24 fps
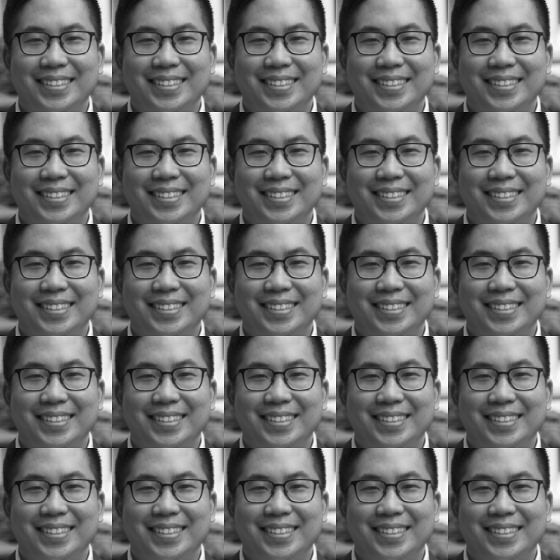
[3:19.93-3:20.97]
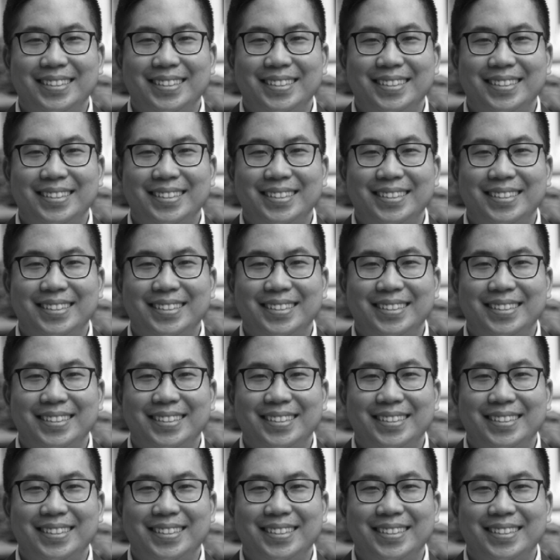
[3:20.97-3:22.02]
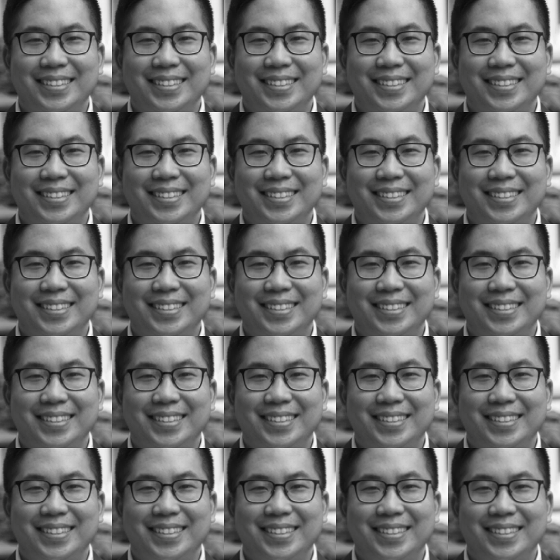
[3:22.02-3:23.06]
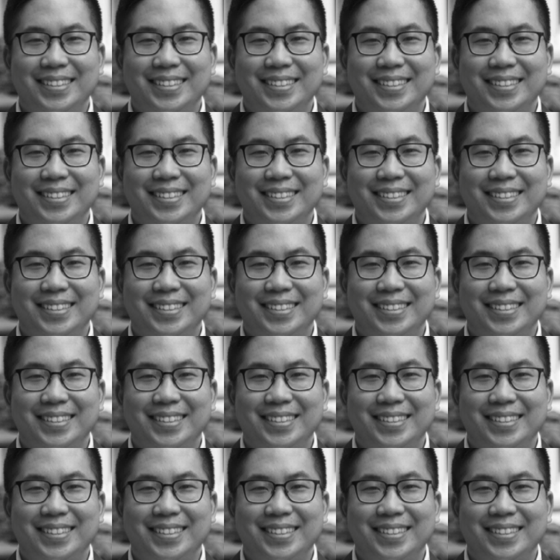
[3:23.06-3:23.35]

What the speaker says: (no lip movement)